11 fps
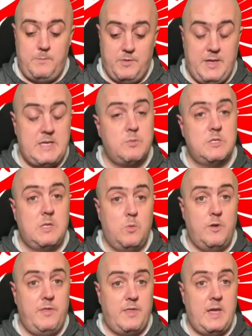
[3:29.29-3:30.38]
but this was the
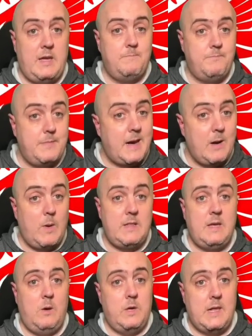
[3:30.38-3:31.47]
one thing that I went
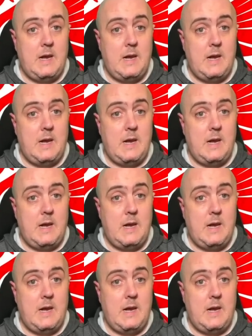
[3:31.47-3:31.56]
out on